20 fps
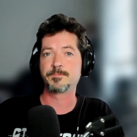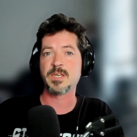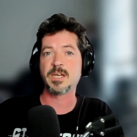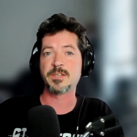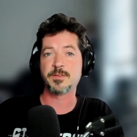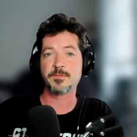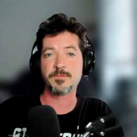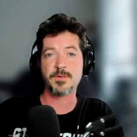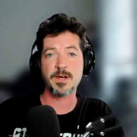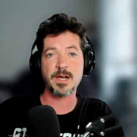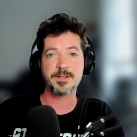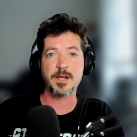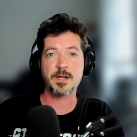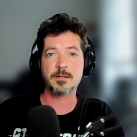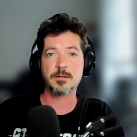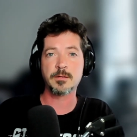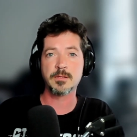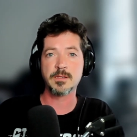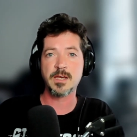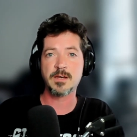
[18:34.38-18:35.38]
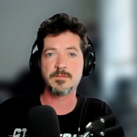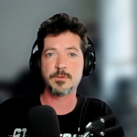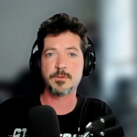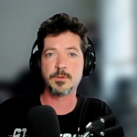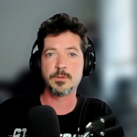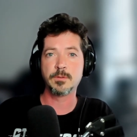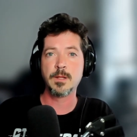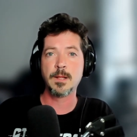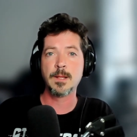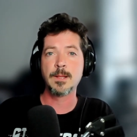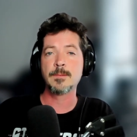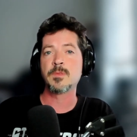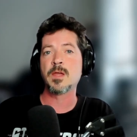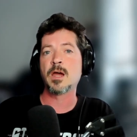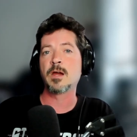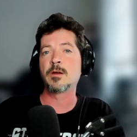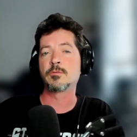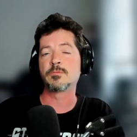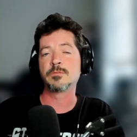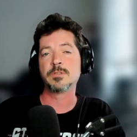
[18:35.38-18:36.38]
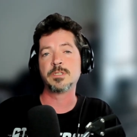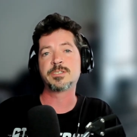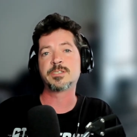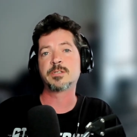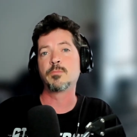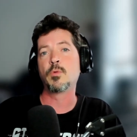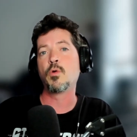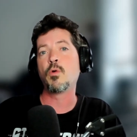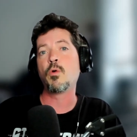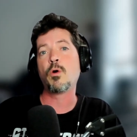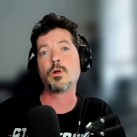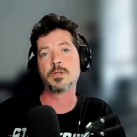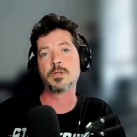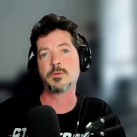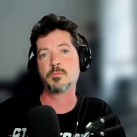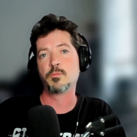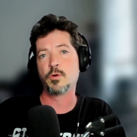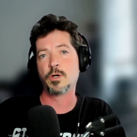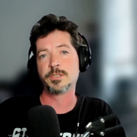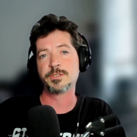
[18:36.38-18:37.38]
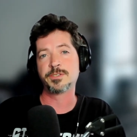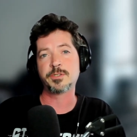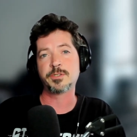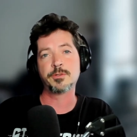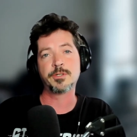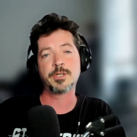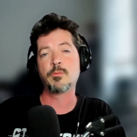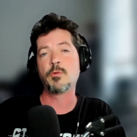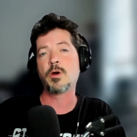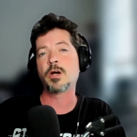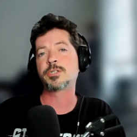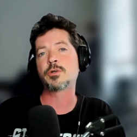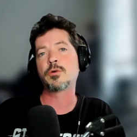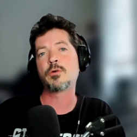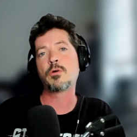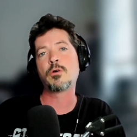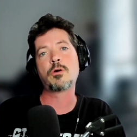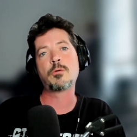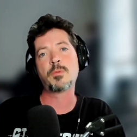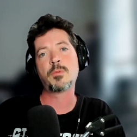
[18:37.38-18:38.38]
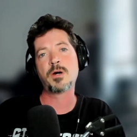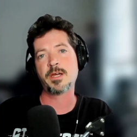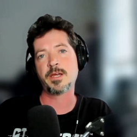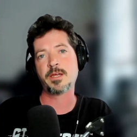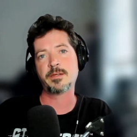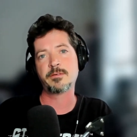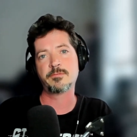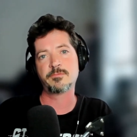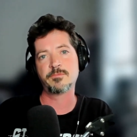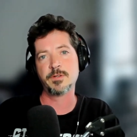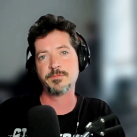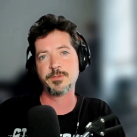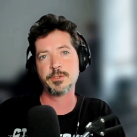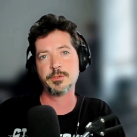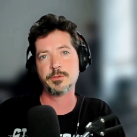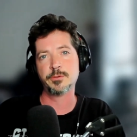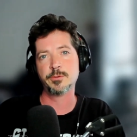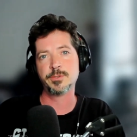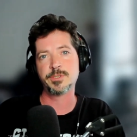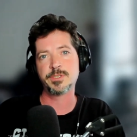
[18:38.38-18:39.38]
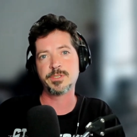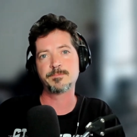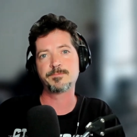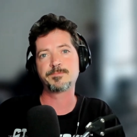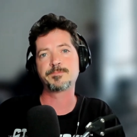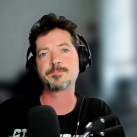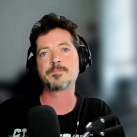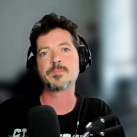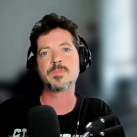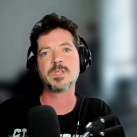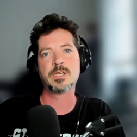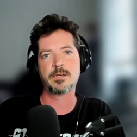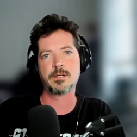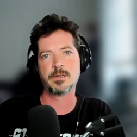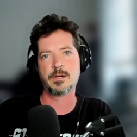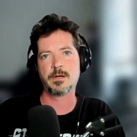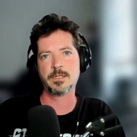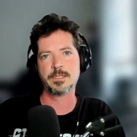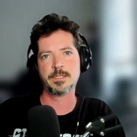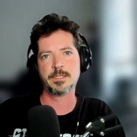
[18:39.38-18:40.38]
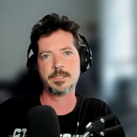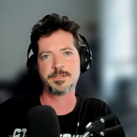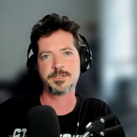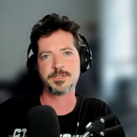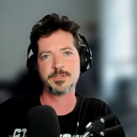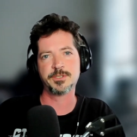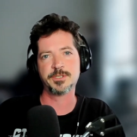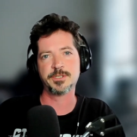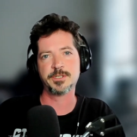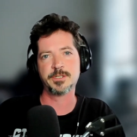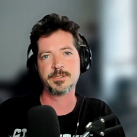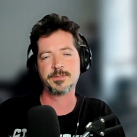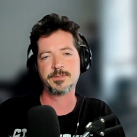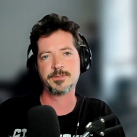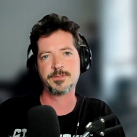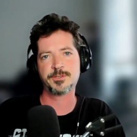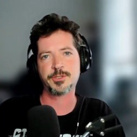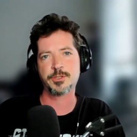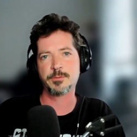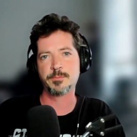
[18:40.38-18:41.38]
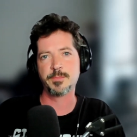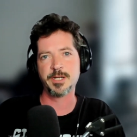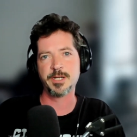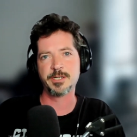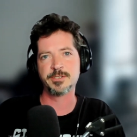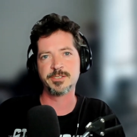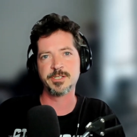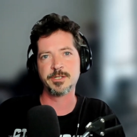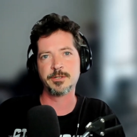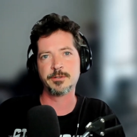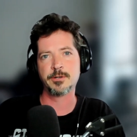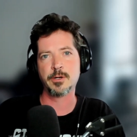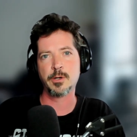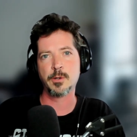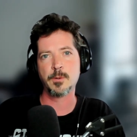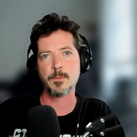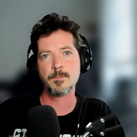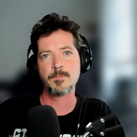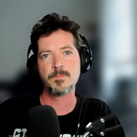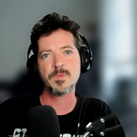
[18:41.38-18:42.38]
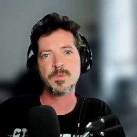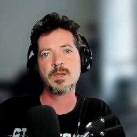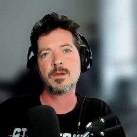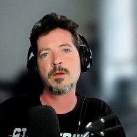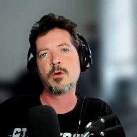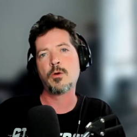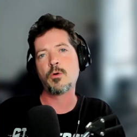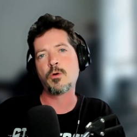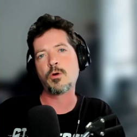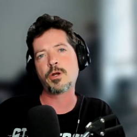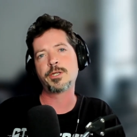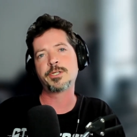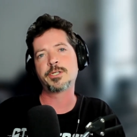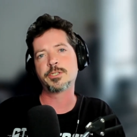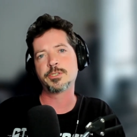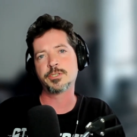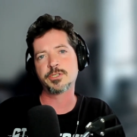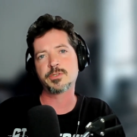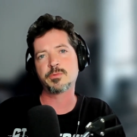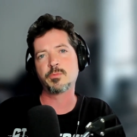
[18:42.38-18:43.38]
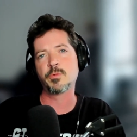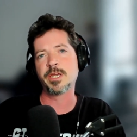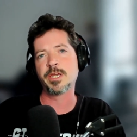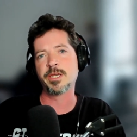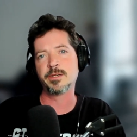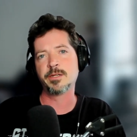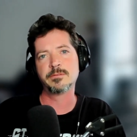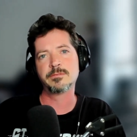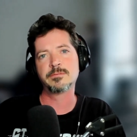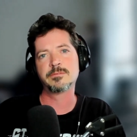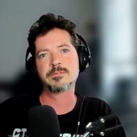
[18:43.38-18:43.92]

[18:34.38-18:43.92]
at the $5 level, I will release them all at once, so you can watch all my reviews into the Terminator Zero, or you can just wait